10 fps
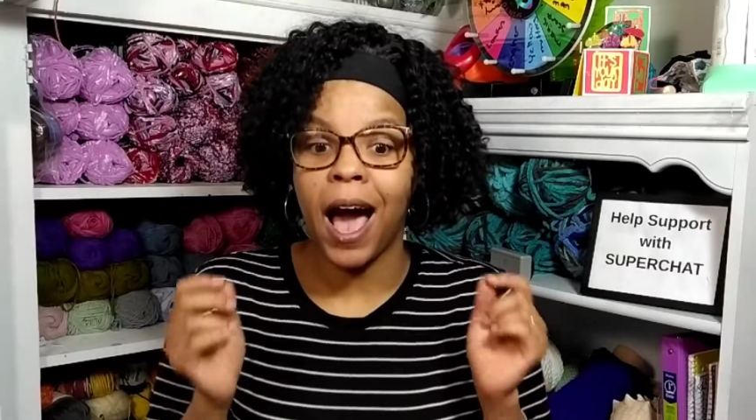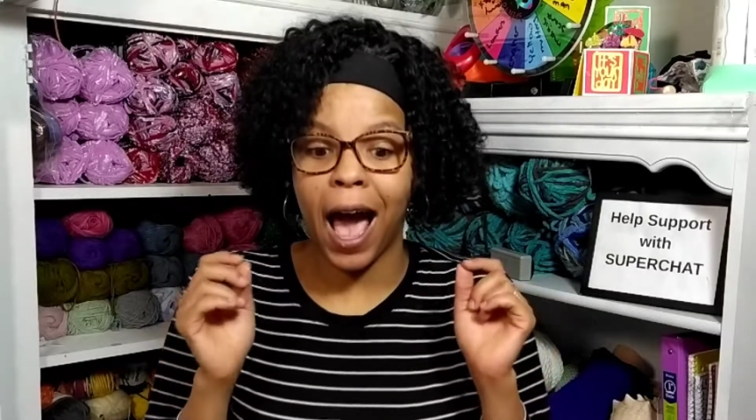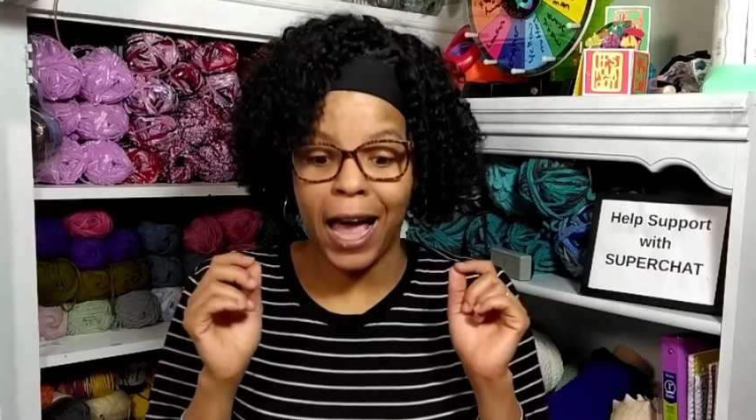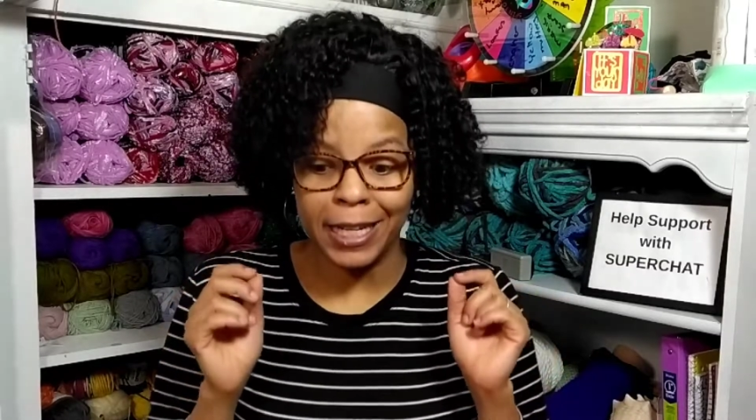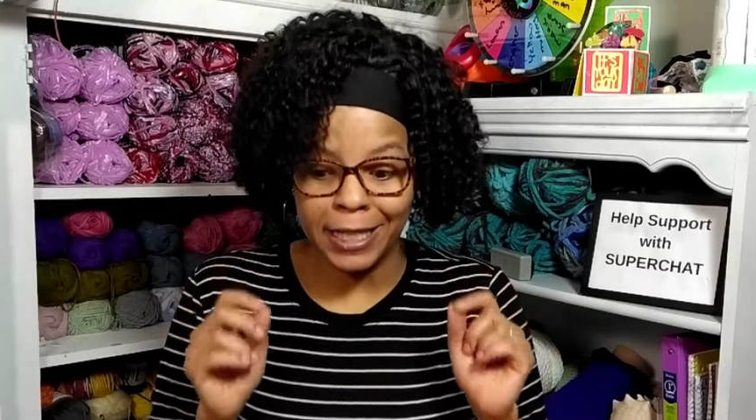
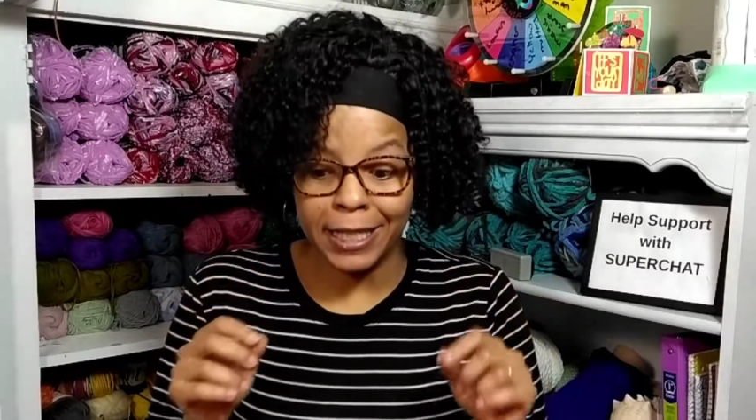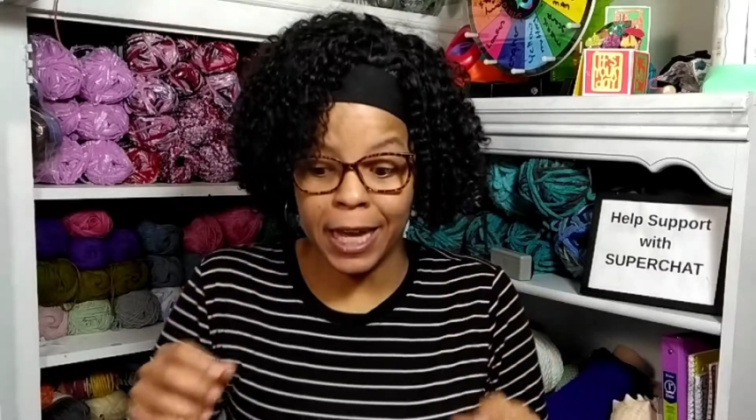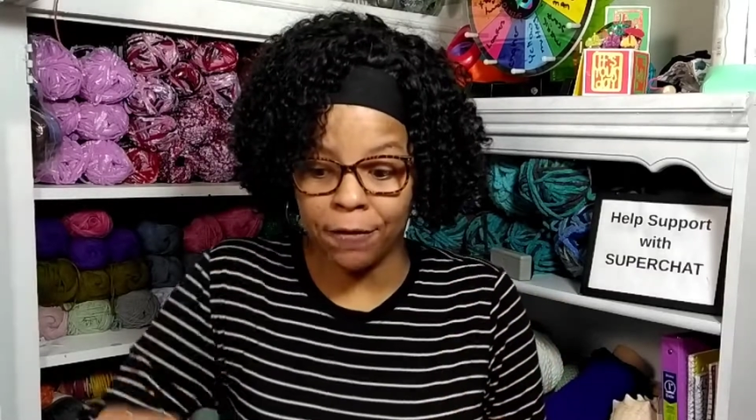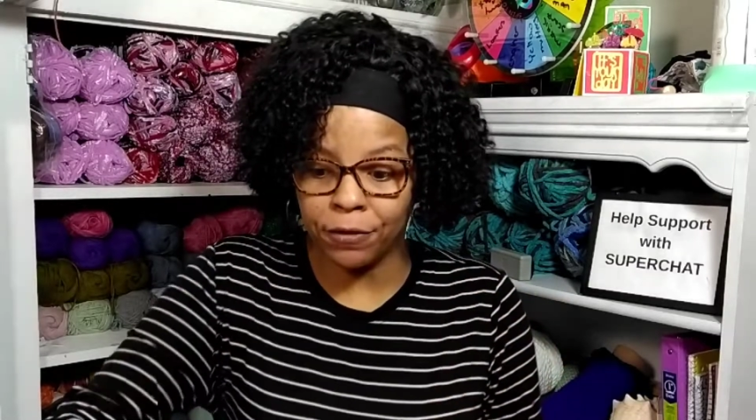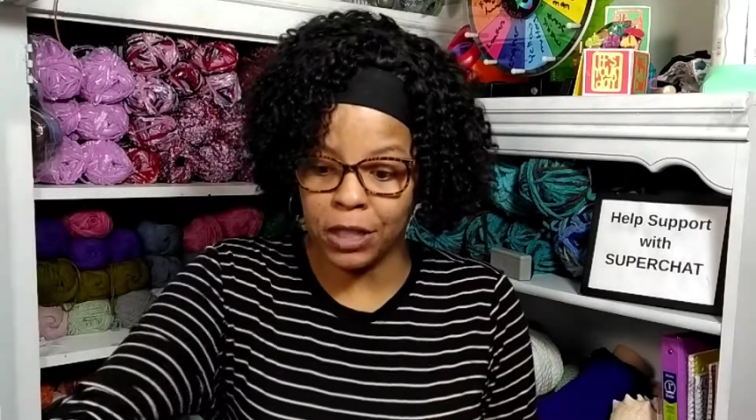I
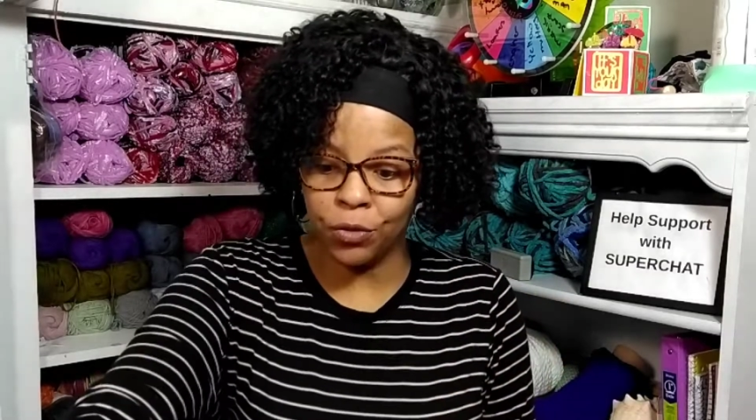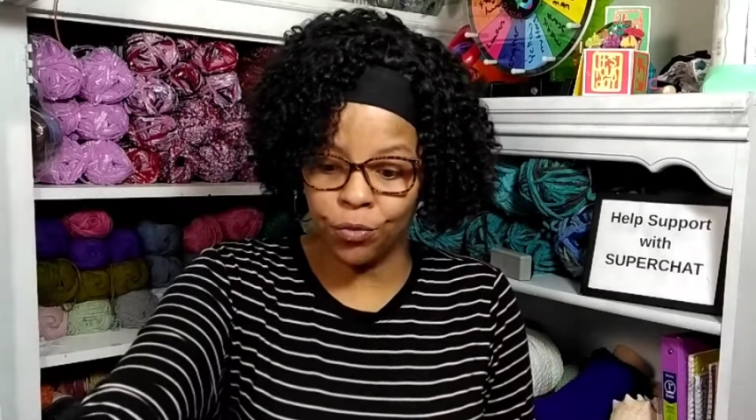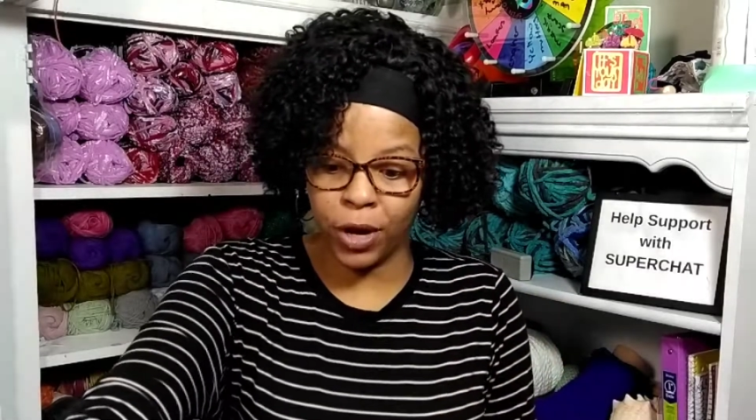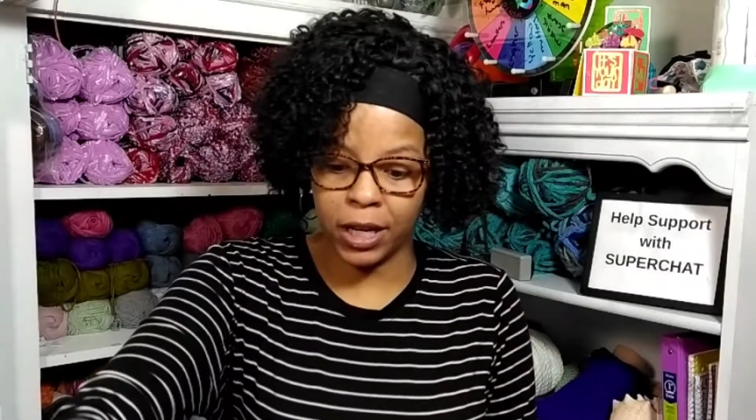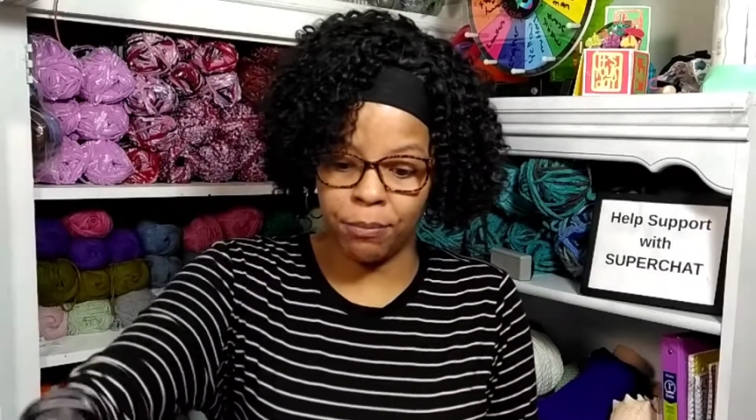definitely
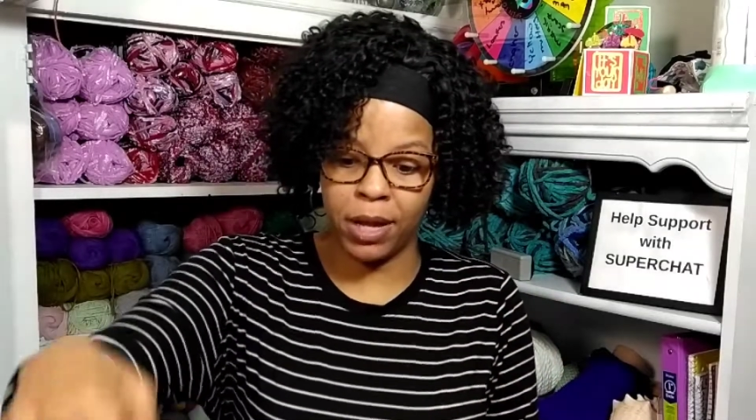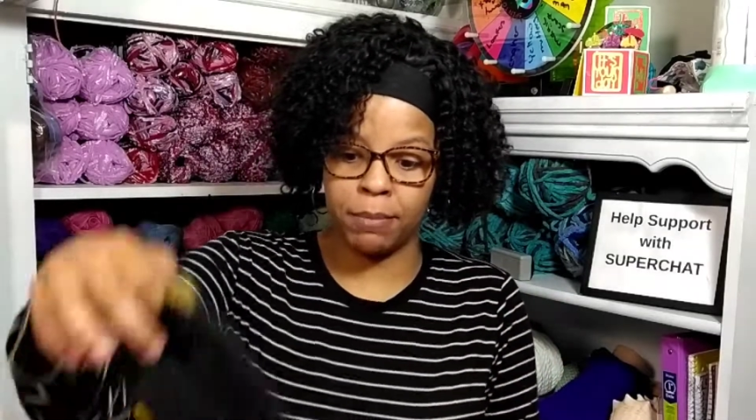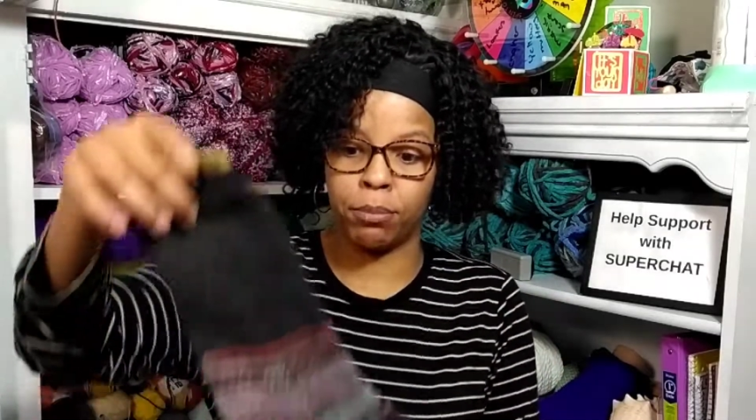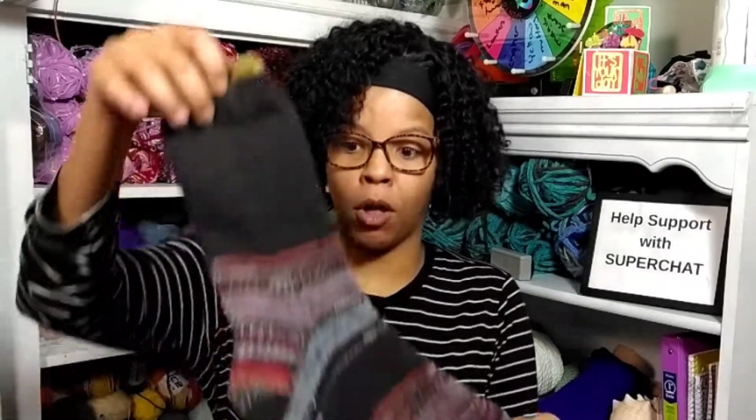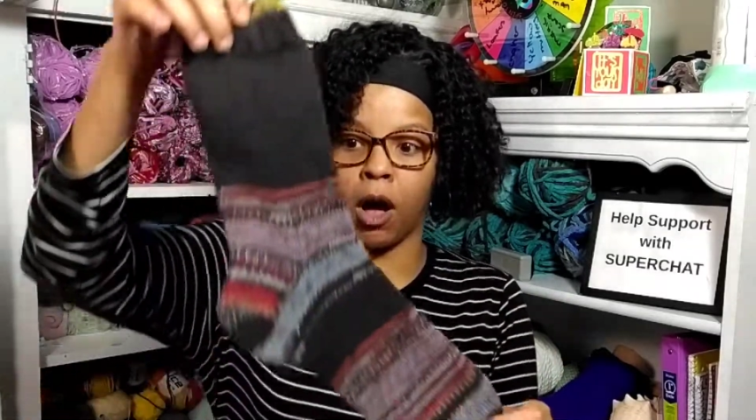
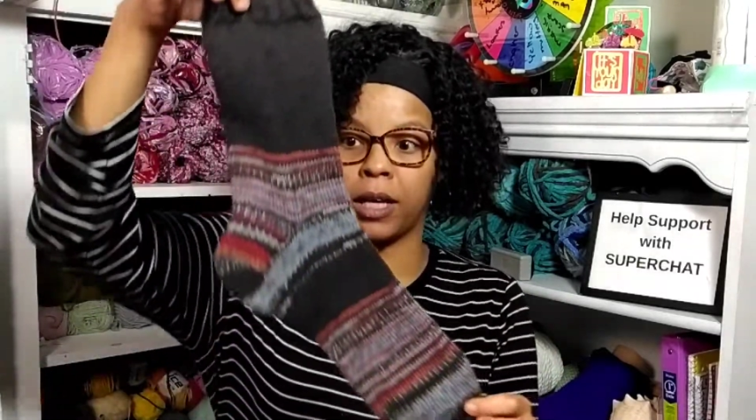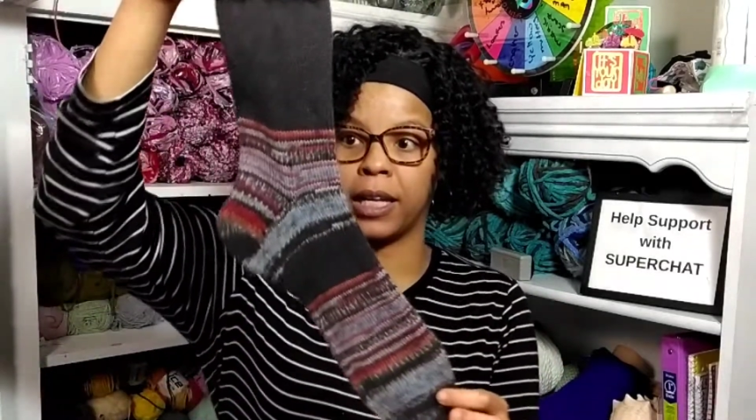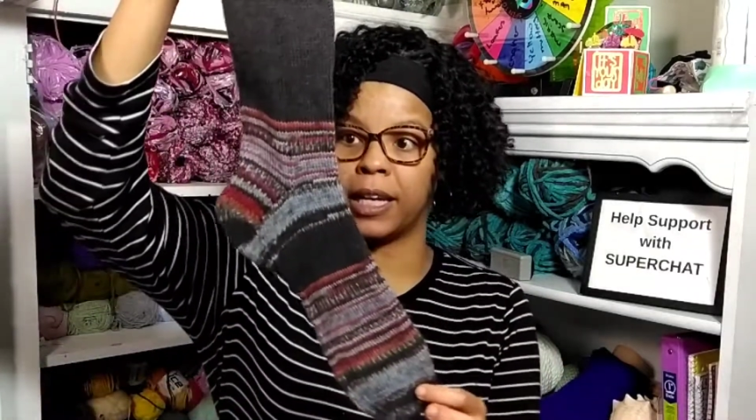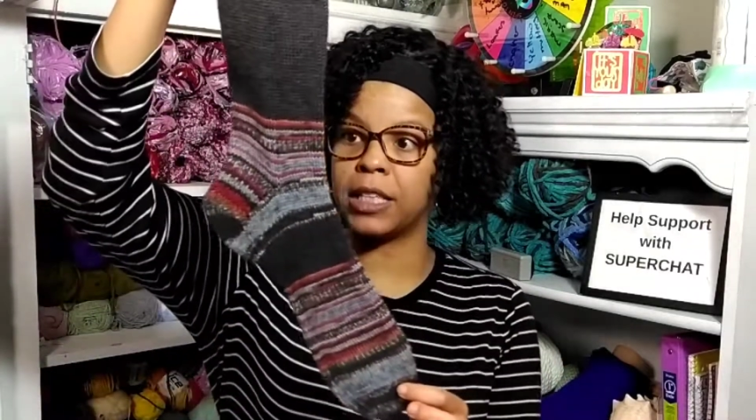recommend blocking it,